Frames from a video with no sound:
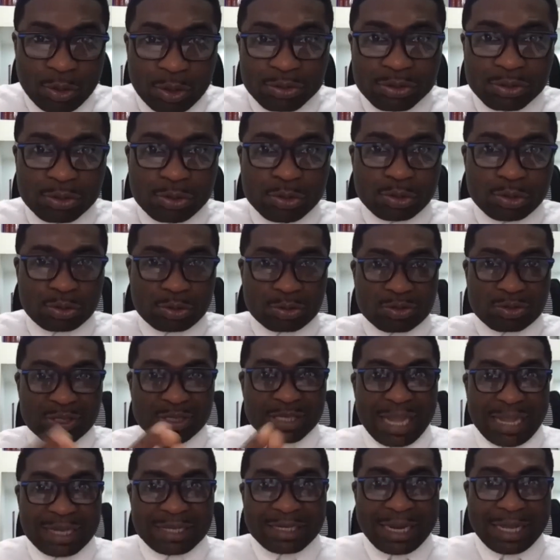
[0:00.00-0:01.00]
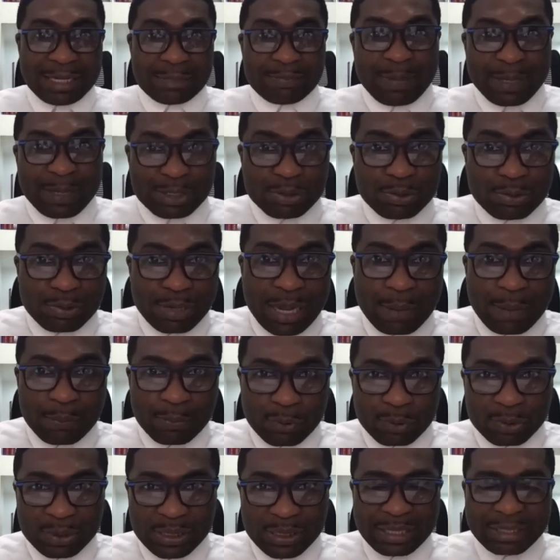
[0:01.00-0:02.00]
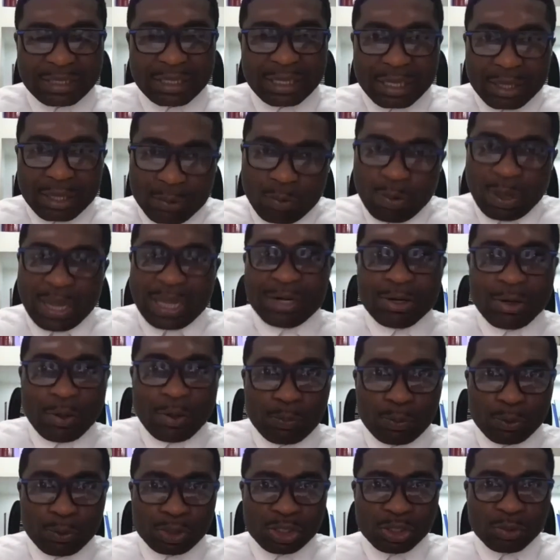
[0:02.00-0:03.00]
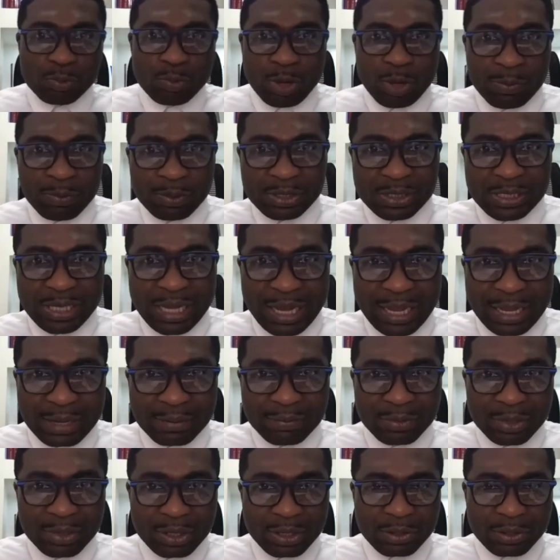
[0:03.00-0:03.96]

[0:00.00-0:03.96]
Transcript: cost you to start that particular project, why not push it one more time?